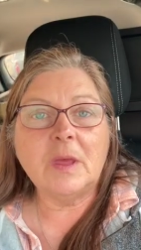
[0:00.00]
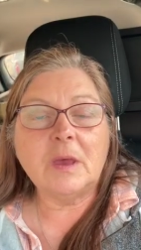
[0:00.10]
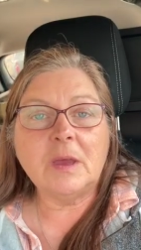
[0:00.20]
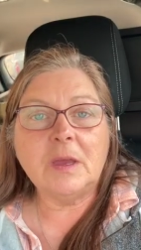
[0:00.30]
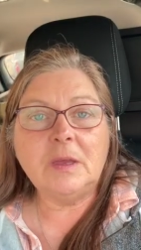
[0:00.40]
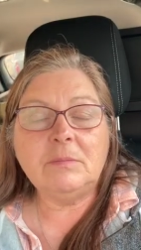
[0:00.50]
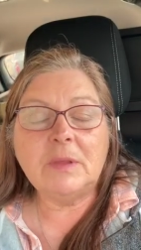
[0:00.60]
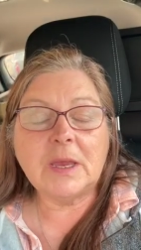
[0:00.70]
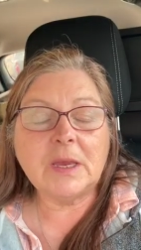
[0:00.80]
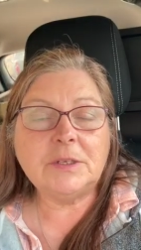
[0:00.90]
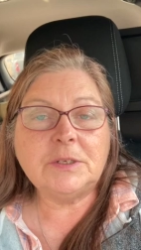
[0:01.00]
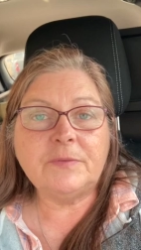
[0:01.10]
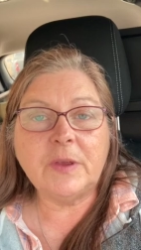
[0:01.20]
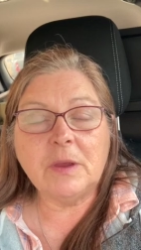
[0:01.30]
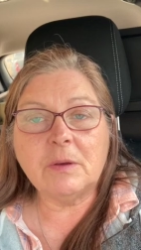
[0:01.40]
I had to
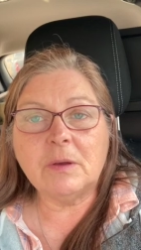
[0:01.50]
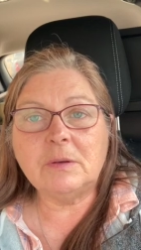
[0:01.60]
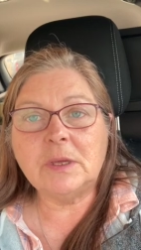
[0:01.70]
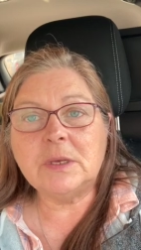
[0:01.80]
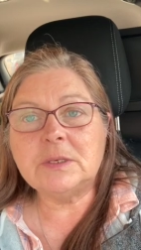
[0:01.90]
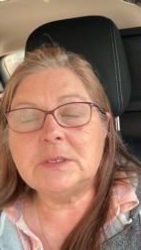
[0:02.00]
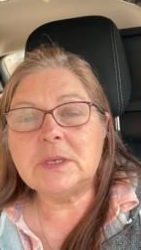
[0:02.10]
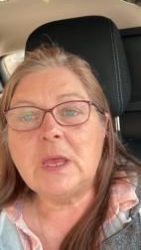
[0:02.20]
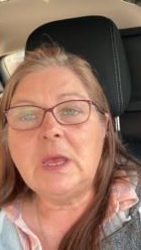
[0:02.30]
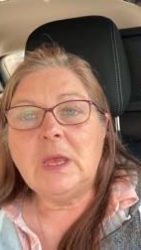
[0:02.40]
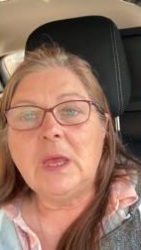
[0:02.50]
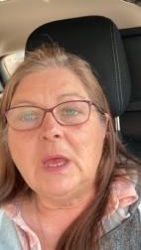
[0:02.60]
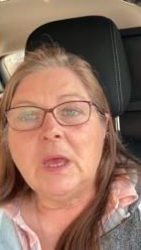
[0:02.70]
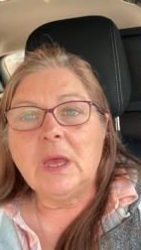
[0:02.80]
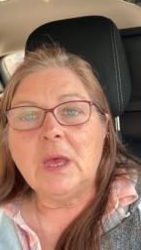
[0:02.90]
figure out is
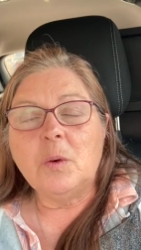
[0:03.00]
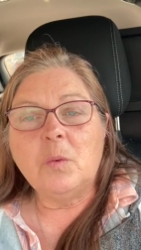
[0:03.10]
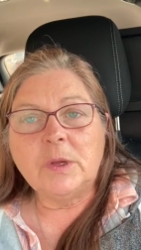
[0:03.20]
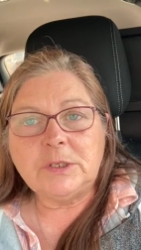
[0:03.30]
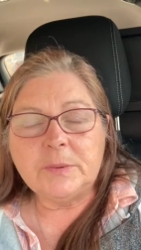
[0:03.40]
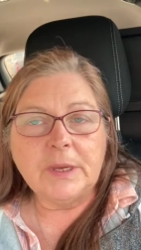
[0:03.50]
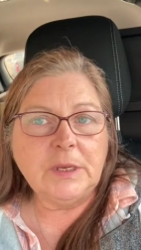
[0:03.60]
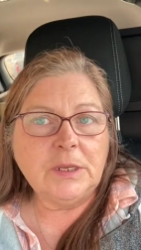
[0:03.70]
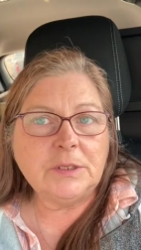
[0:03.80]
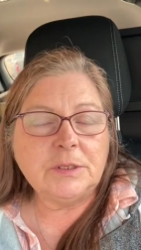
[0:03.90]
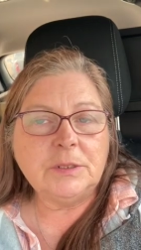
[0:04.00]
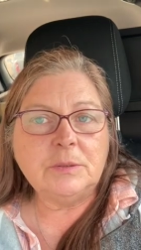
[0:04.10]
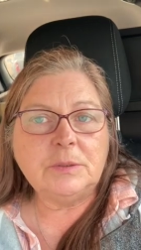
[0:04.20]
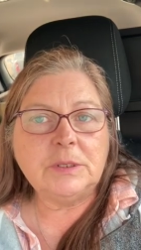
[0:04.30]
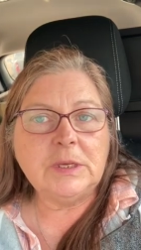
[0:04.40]
what do I need to
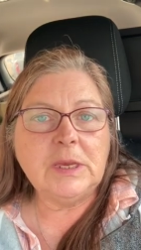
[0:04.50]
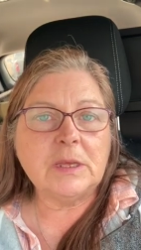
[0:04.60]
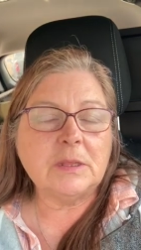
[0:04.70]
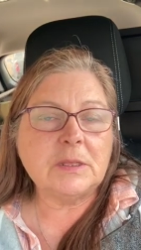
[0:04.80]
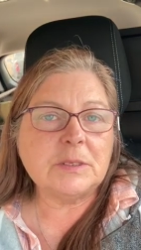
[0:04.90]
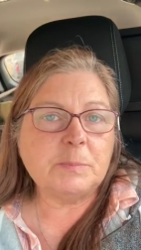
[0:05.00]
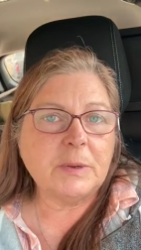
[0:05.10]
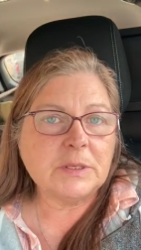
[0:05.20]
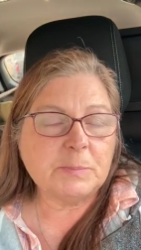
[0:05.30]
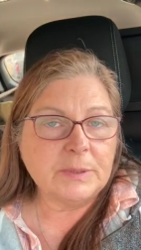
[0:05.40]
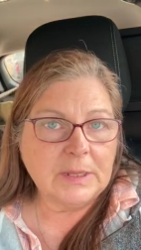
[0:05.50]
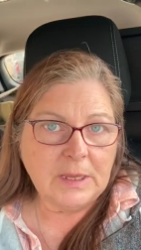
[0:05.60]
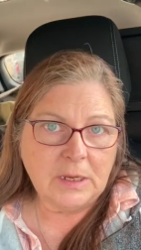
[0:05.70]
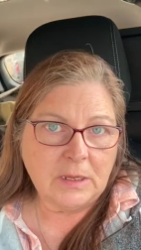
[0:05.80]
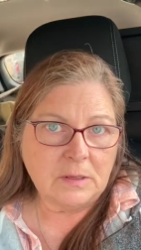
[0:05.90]
do to get this bus
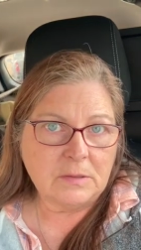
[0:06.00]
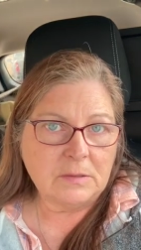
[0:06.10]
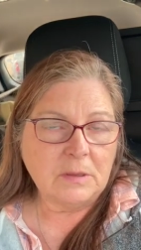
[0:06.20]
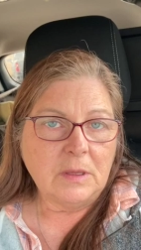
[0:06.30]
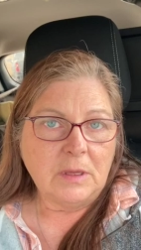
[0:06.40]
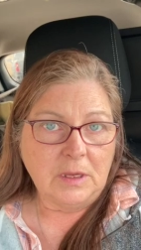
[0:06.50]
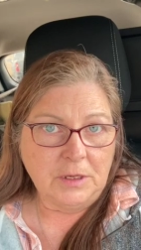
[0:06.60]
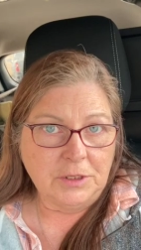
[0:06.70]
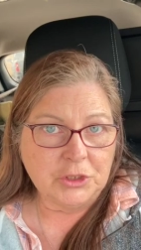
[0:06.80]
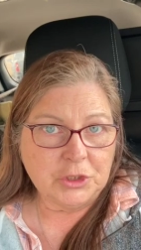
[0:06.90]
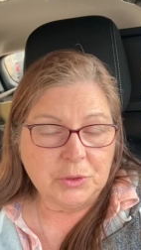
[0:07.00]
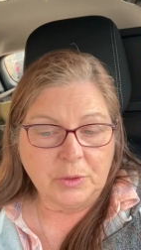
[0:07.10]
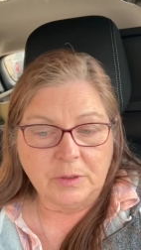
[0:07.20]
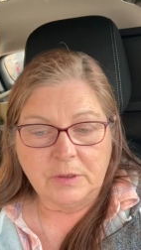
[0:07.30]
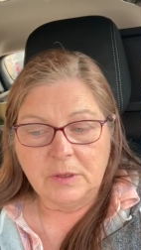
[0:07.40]
plated and
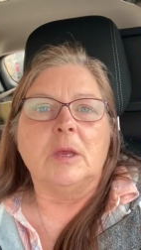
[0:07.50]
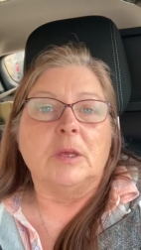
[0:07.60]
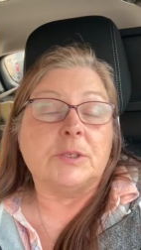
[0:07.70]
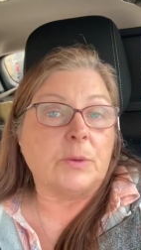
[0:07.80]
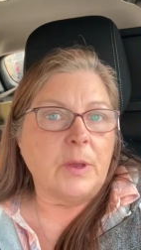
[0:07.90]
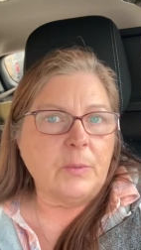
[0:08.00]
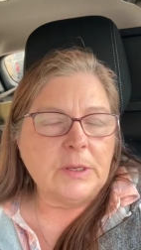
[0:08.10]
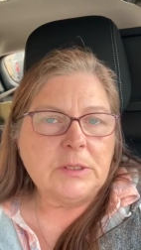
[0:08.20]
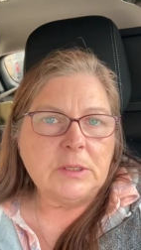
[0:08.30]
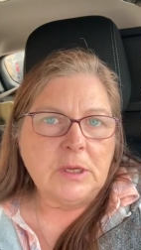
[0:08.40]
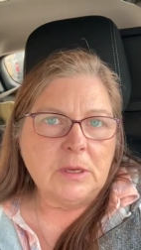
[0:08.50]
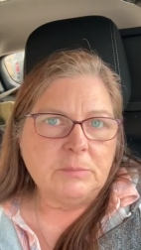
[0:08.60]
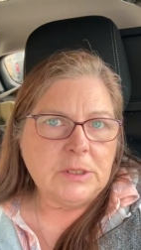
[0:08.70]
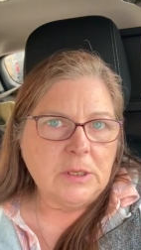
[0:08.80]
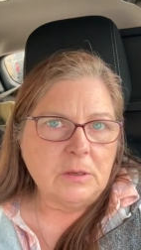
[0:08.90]
insured? So I went to the
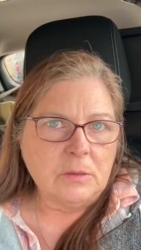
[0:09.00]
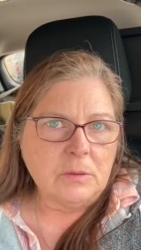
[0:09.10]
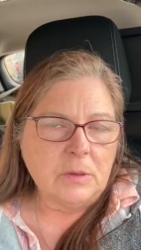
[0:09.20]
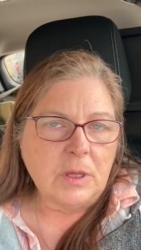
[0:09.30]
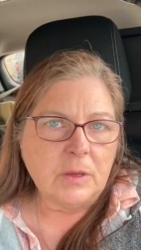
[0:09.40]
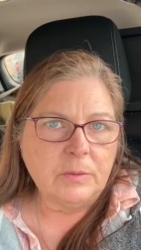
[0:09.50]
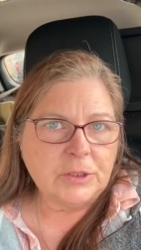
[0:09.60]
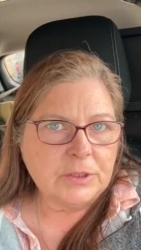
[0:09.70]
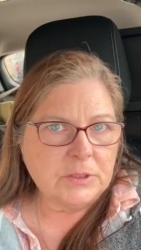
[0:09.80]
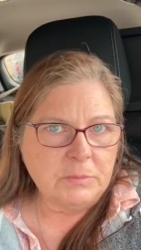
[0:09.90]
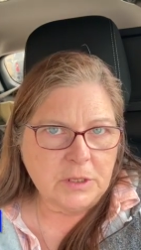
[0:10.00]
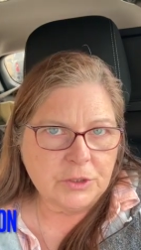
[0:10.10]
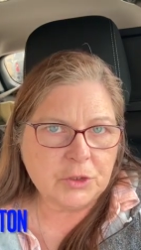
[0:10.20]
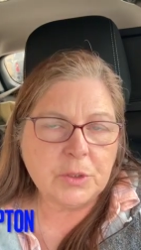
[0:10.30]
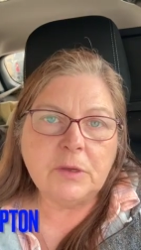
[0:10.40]
MTO, which is the
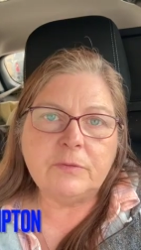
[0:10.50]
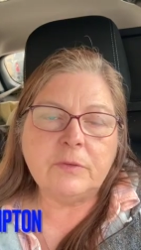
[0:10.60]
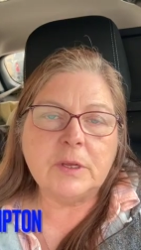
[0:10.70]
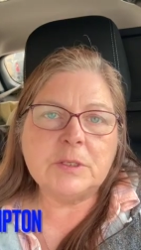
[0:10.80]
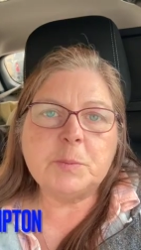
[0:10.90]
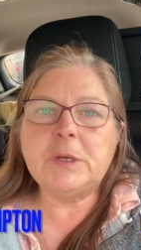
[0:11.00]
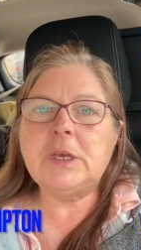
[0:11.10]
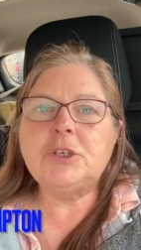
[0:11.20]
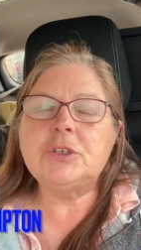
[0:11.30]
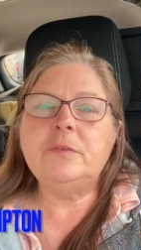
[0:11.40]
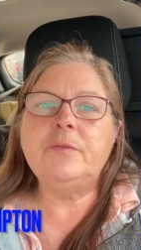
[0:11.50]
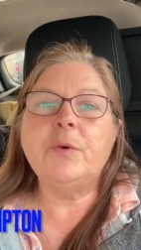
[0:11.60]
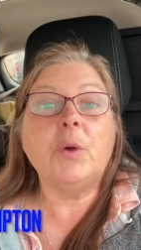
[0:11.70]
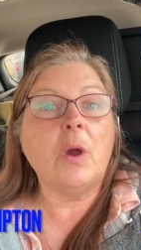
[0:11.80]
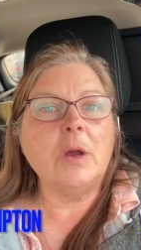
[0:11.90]
Ministry of Transportation
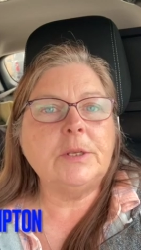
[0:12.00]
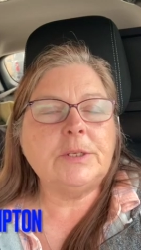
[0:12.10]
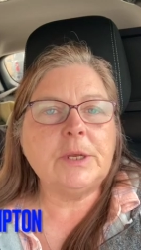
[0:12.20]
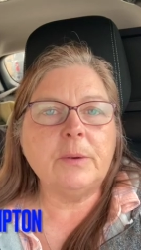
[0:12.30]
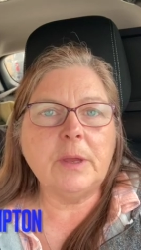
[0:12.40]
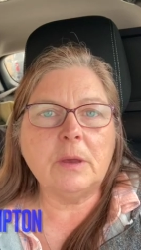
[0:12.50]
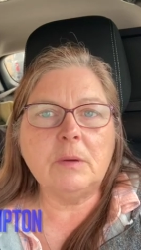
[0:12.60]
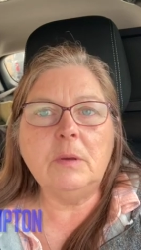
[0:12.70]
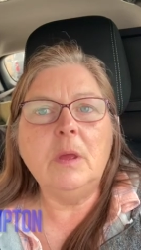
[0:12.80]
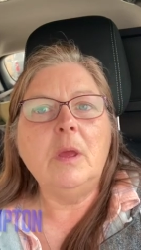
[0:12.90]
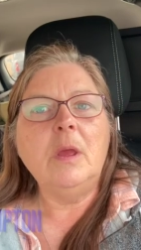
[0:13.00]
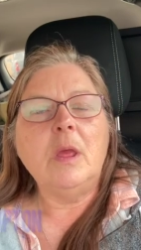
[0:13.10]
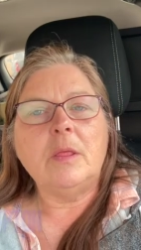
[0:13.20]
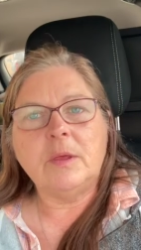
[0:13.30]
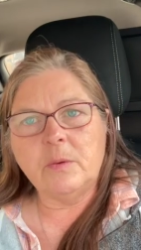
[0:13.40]
for Ontario,
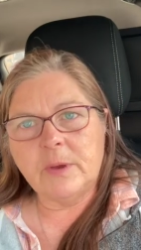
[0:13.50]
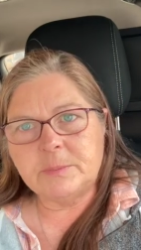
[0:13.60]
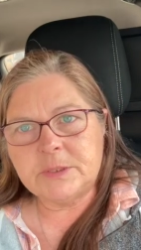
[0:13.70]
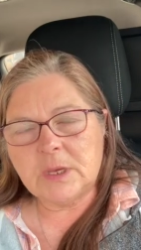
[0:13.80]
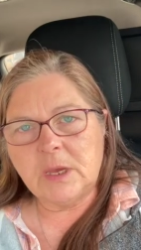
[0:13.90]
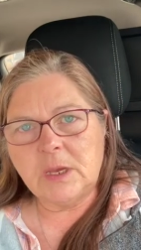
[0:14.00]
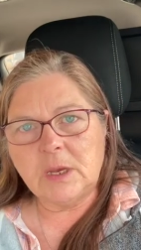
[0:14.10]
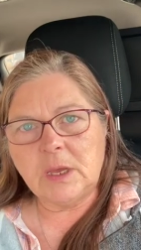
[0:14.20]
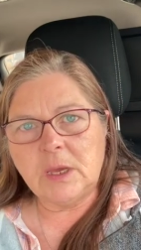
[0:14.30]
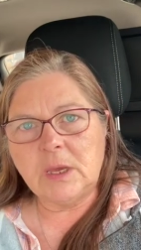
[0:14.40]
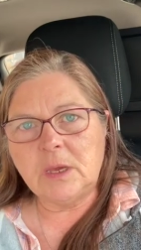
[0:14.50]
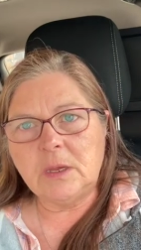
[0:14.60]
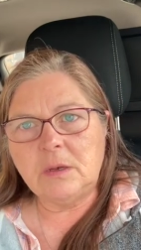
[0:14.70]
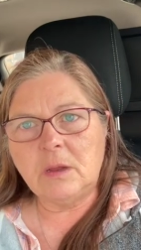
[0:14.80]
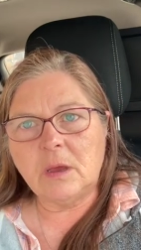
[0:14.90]
their website,
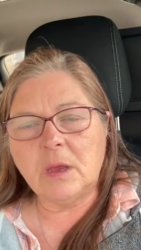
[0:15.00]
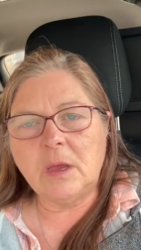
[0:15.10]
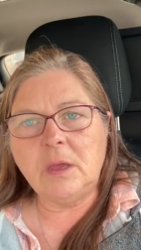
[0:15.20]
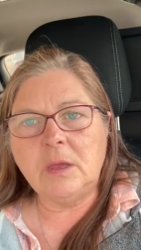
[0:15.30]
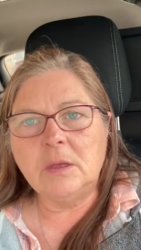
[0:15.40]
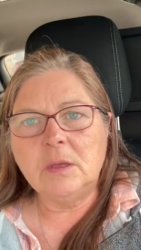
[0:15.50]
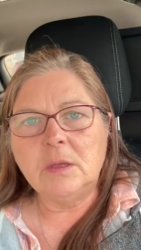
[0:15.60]
and I